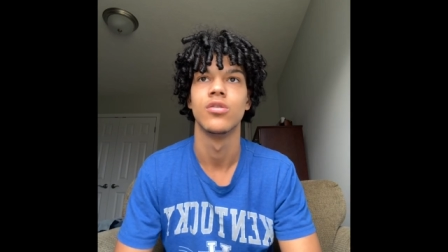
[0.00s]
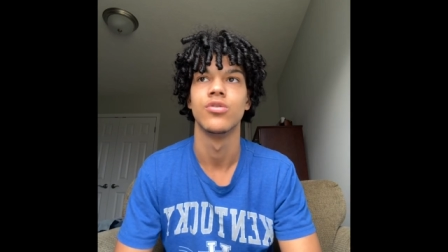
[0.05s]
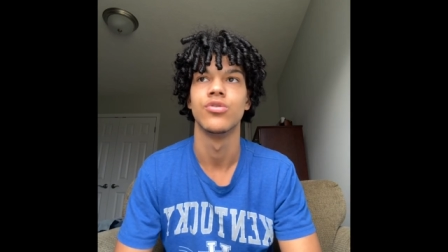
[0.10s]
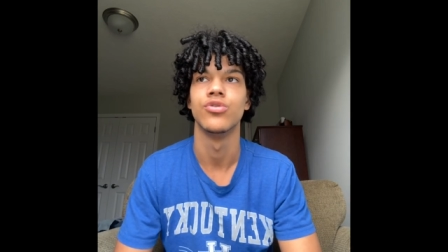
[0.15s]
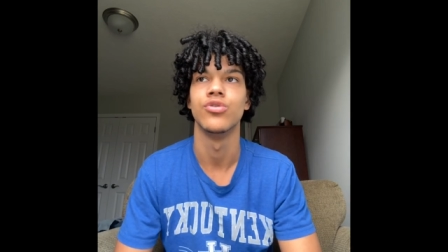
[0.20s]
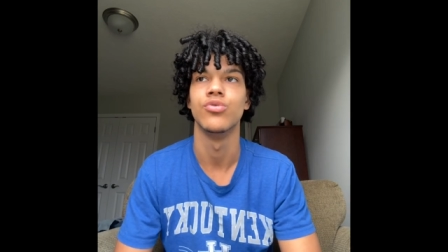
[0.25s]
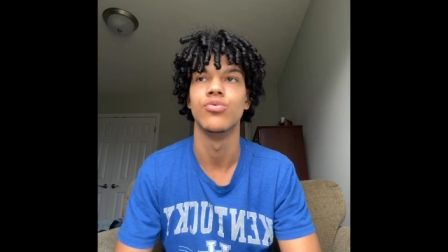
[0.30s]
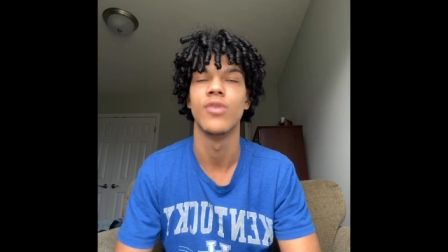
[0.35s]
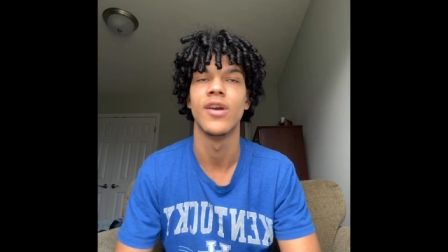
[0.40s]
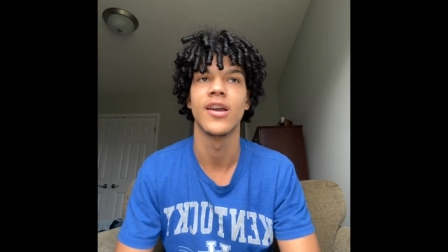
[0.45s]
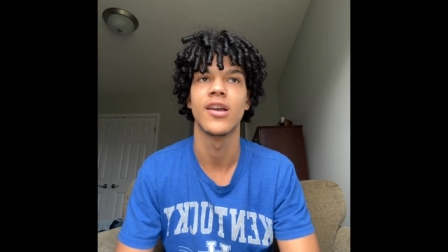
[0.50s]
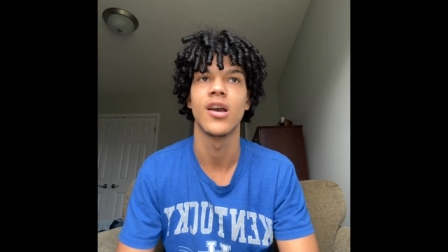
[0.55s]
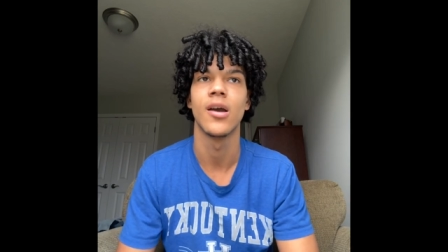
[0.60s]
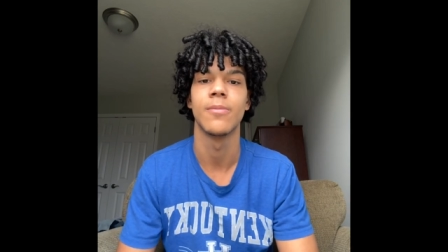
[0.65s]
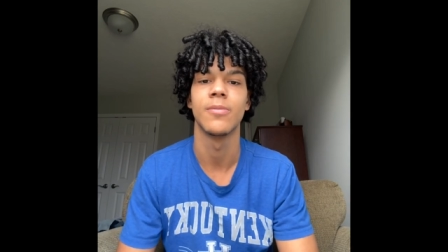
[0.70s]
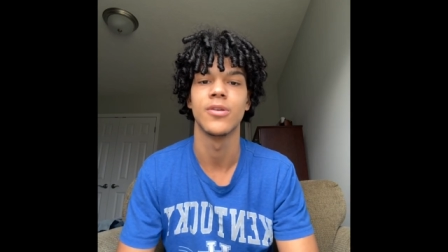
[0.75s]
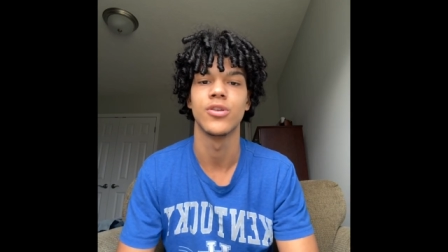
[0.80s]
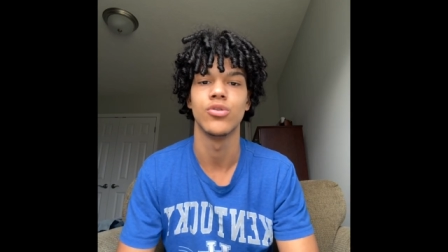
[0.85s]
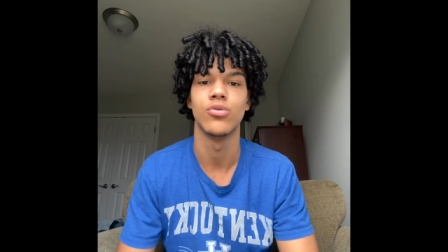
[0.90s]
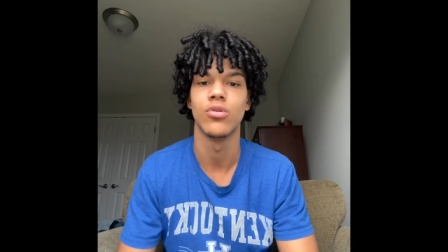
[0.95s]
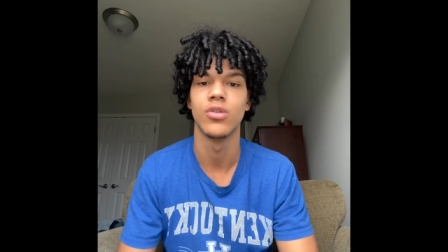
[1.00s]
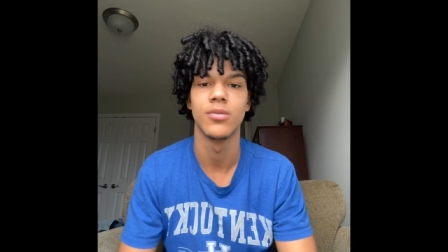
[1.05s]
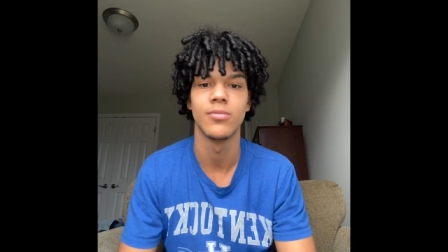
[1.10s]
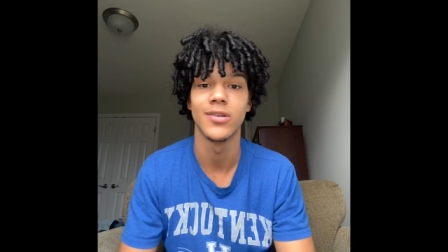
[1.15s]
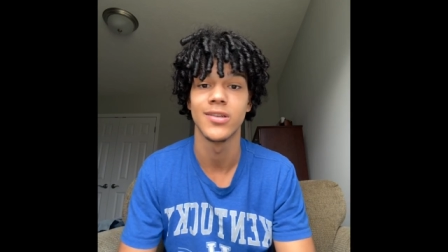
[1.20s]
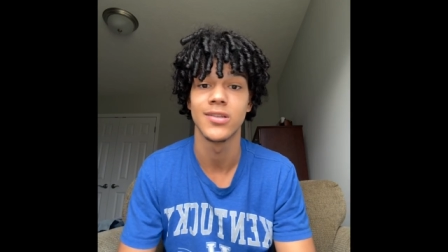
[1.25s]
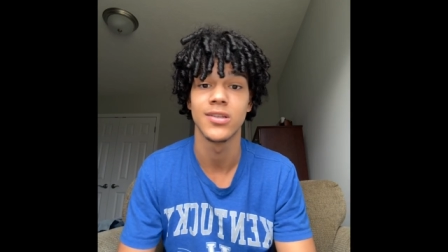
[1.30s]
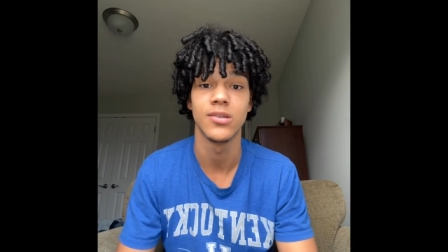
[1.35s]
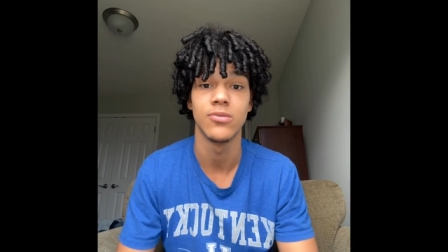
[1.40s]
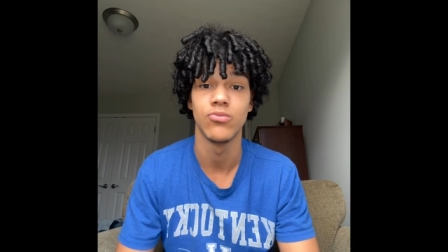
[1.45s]
wake up and you only been
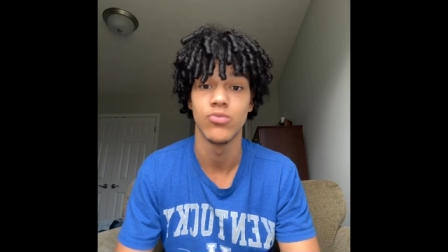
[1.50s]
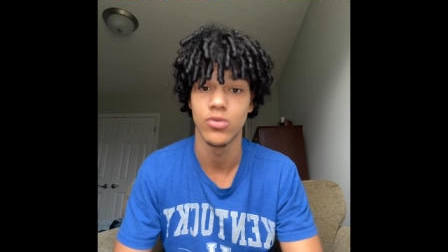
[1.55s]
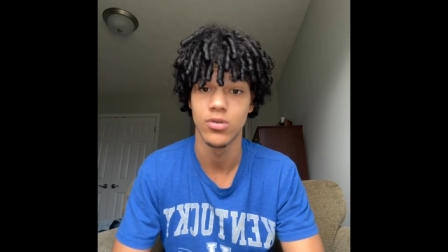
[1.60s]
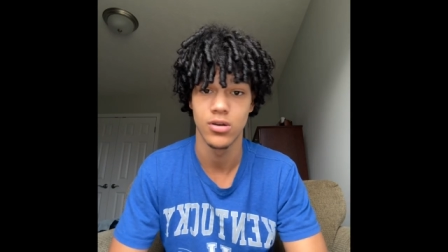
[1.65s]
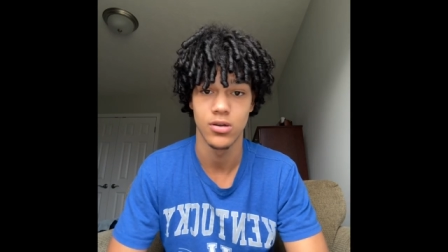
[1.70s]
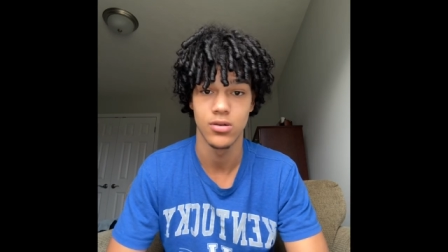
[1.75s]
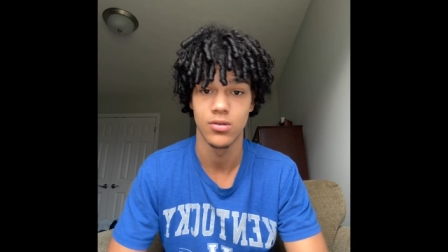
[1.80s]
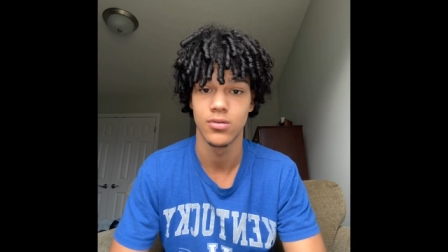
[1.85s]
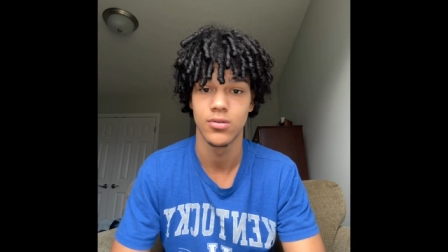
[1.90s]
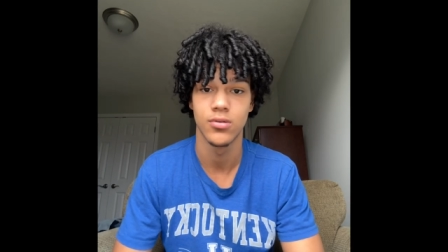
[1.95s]
asleep 1.